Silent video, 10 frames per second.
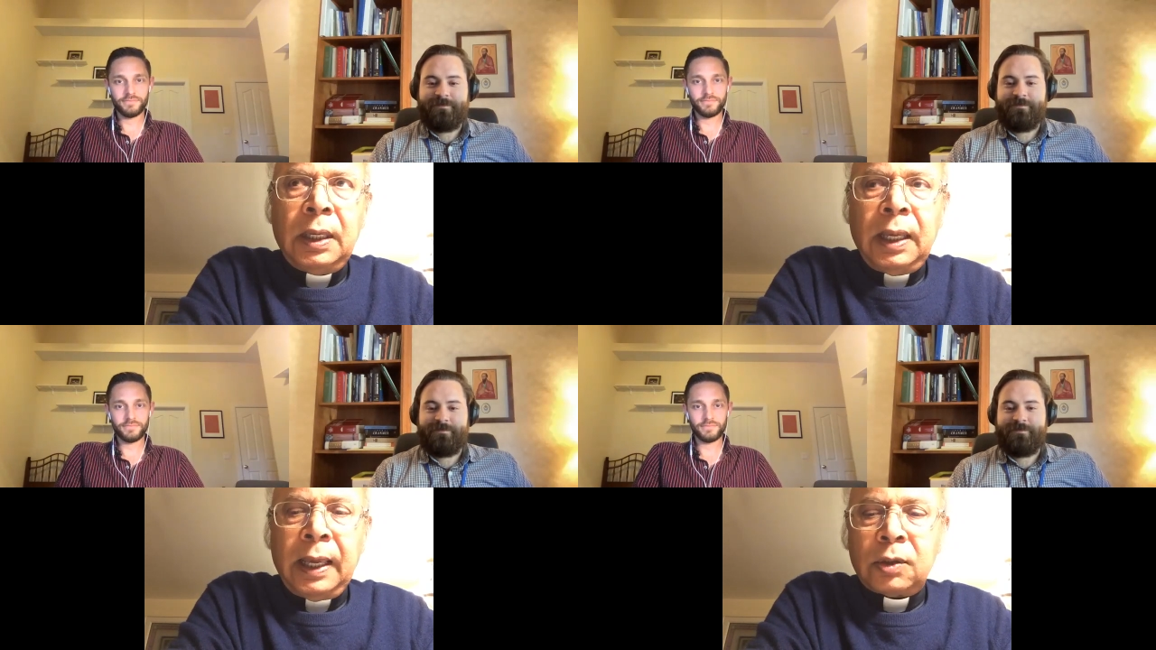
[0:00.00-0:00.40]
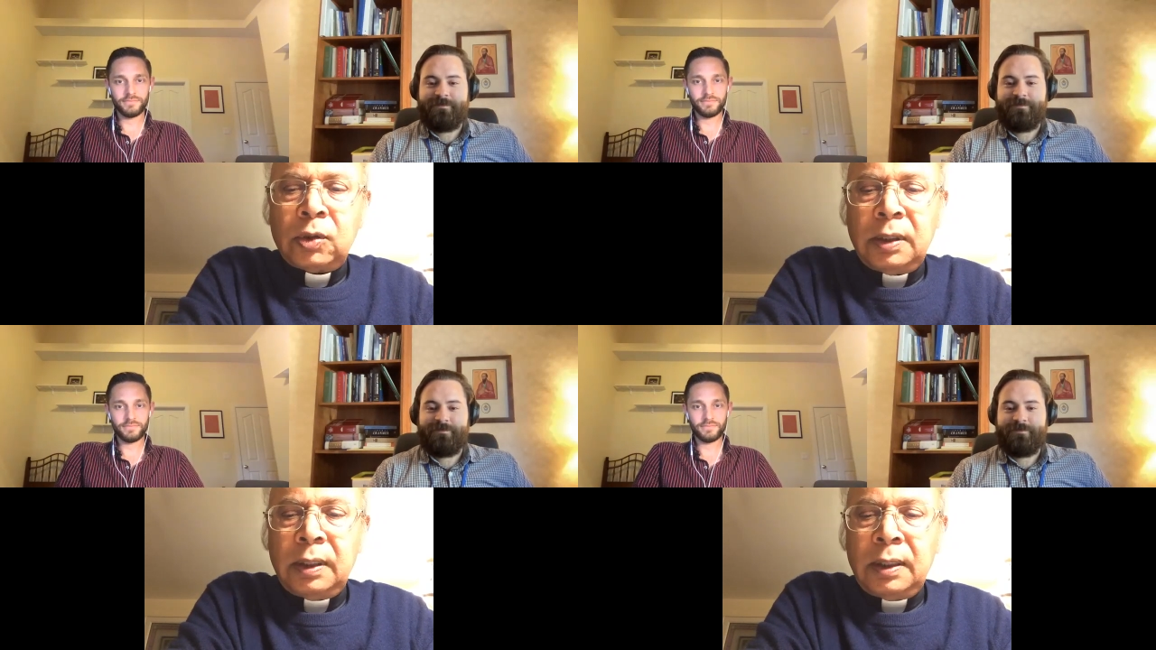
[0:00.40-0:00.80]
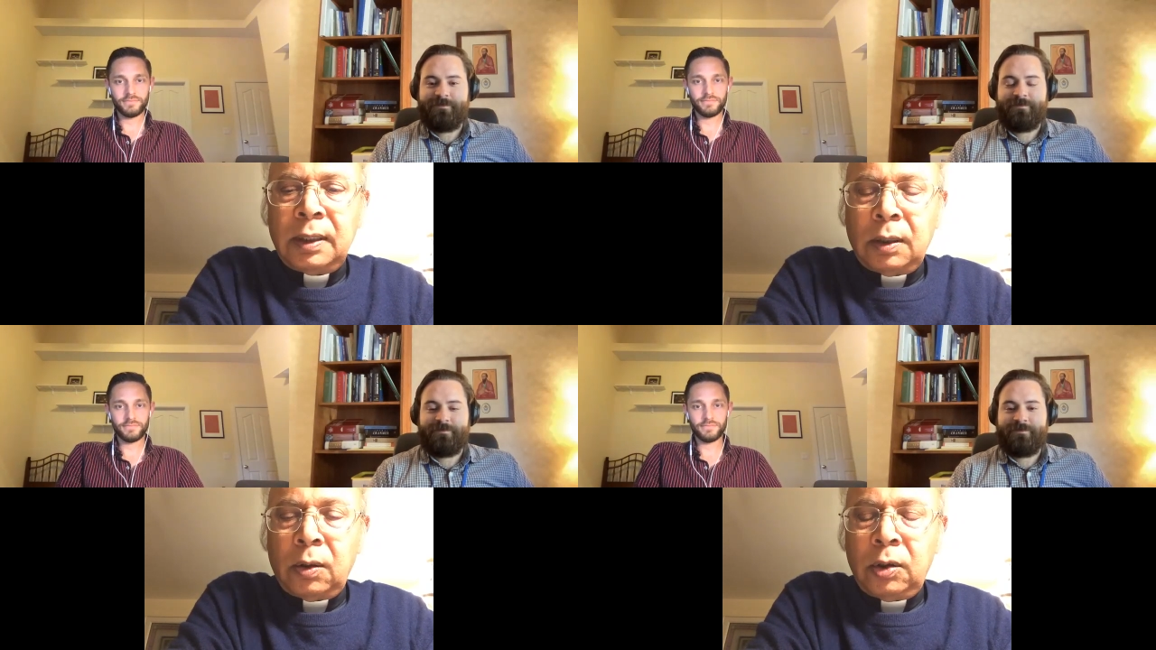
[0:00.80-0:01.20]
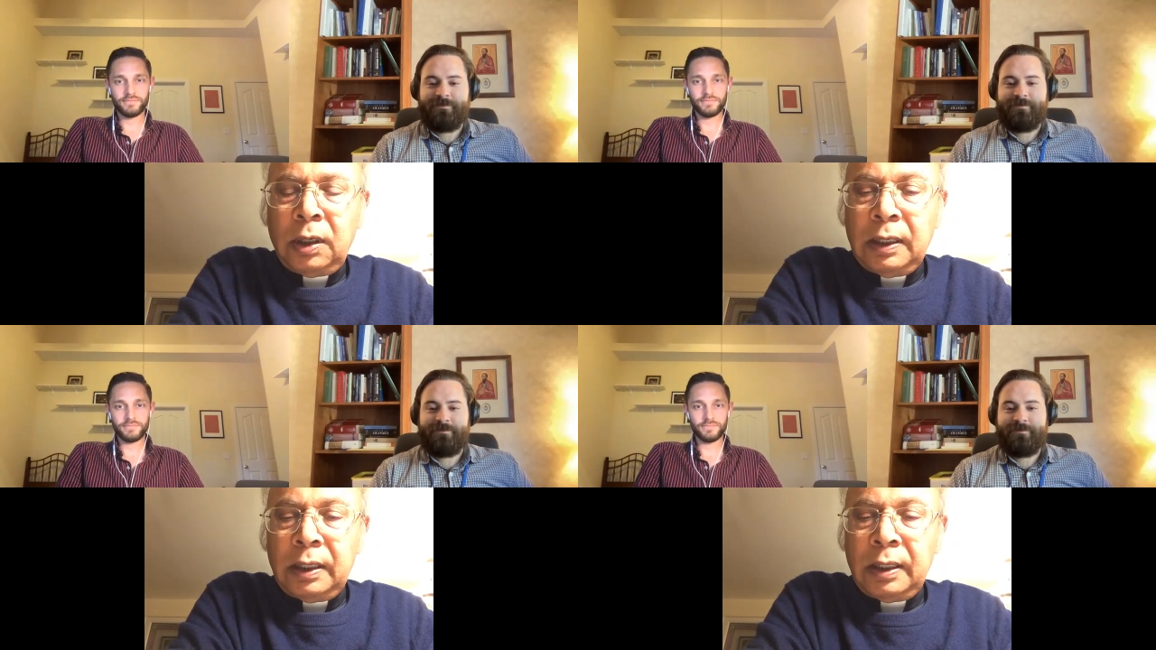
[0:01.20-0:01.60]
Speaker 1: Actually, the
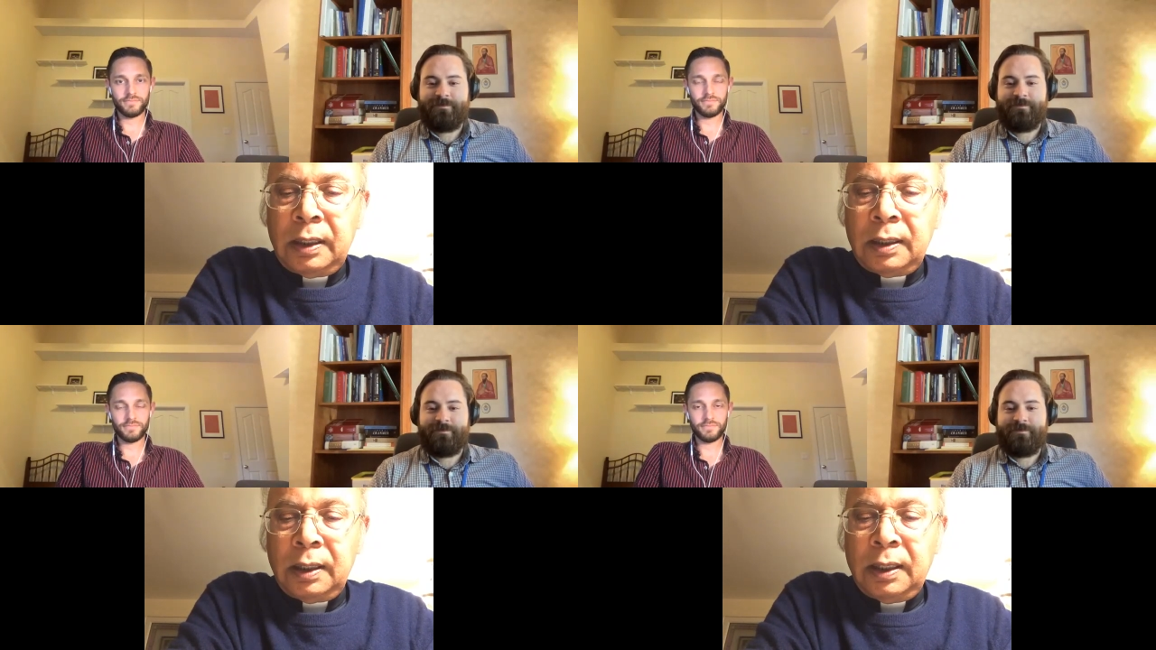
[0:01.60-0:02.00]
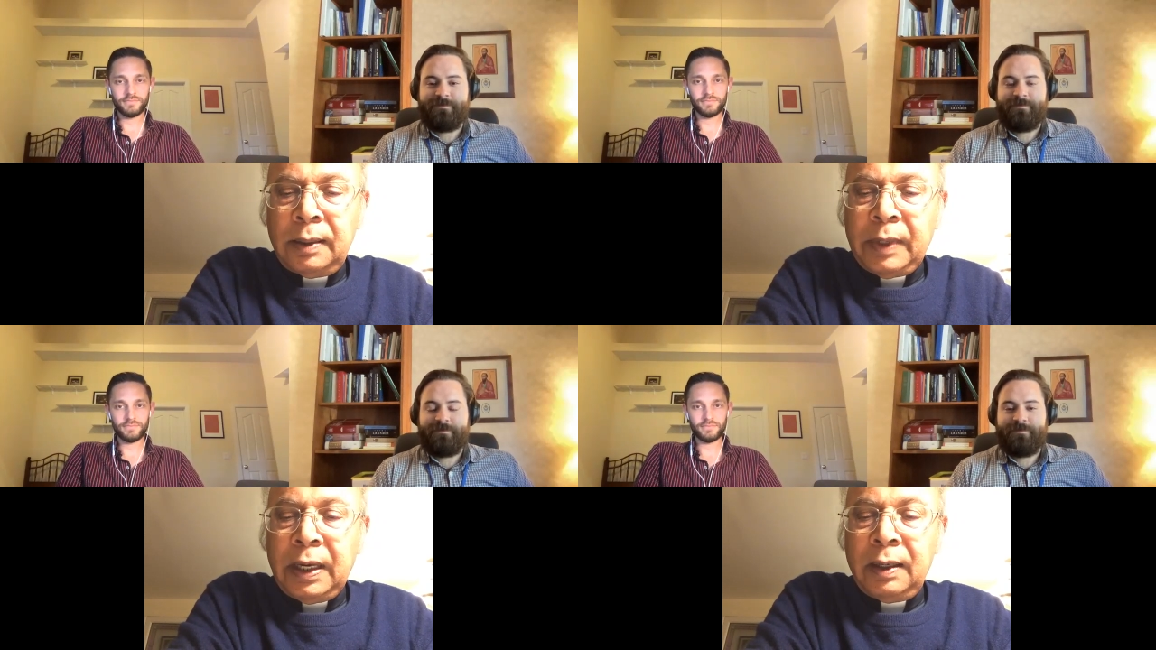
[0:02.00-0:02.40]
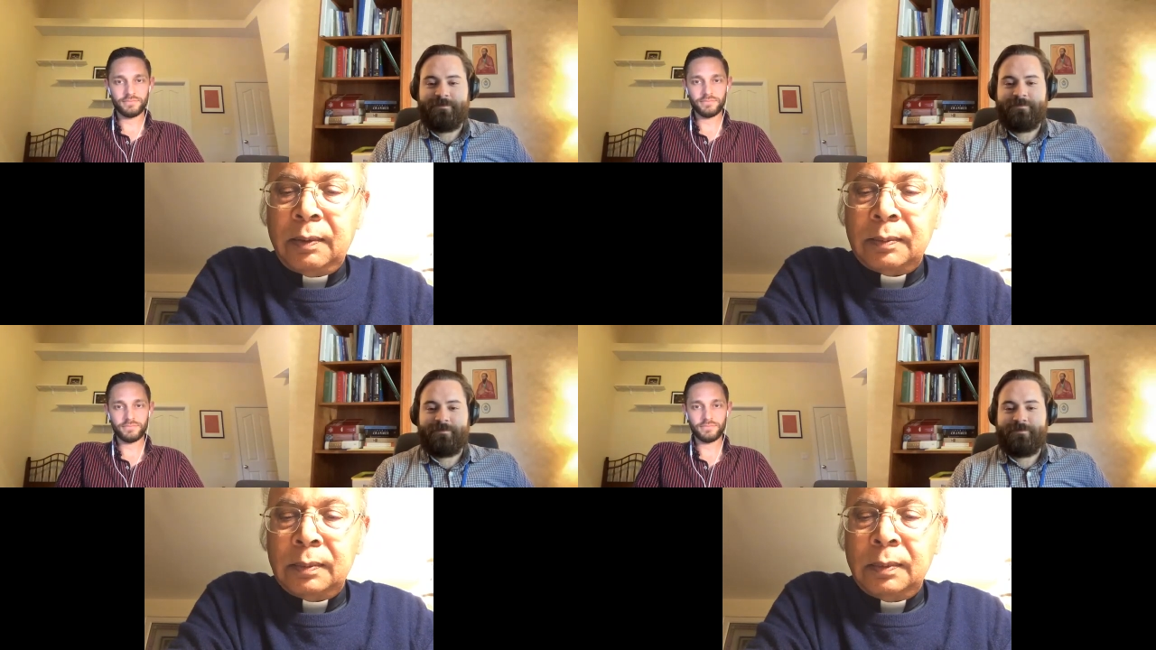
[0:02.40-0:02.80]
ordinary. Um, I